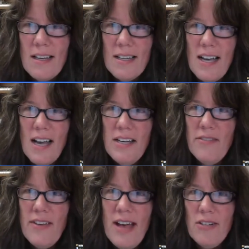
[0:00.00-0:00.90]
kind of
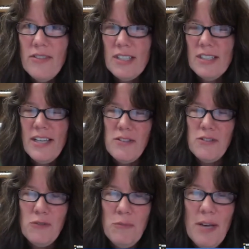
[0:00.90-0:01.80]
out of the
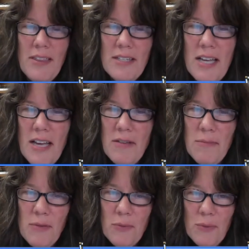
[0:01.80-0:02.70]
classroom by the time
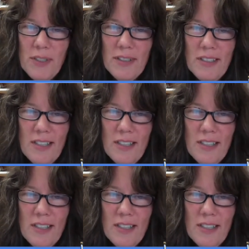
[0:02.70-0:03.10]
it really